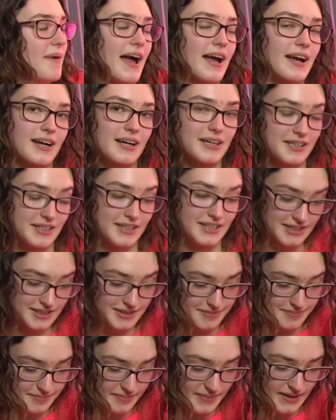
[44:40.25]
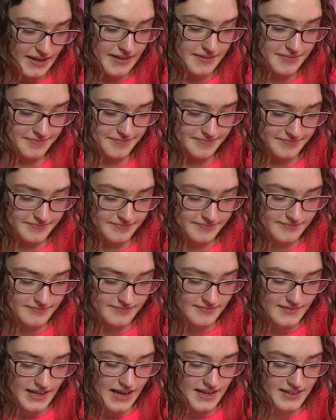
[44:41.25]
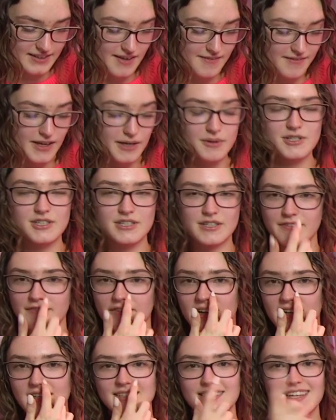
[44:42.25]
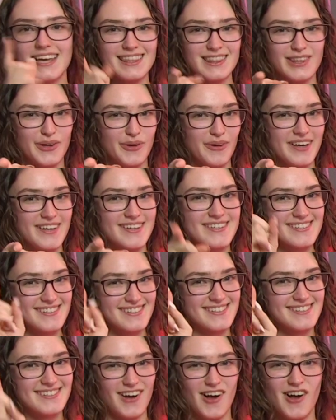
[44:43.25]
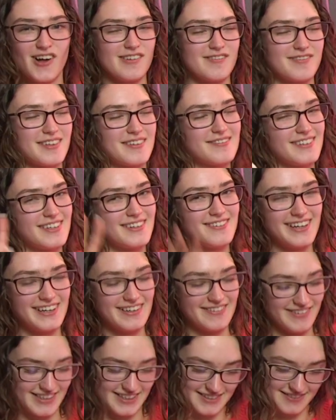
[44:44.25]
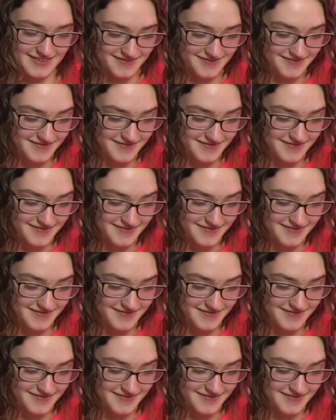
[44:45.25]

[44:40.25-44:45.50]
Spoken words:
back. But yeah, love languages are fun. Take the quiz. All of them. They're very fun.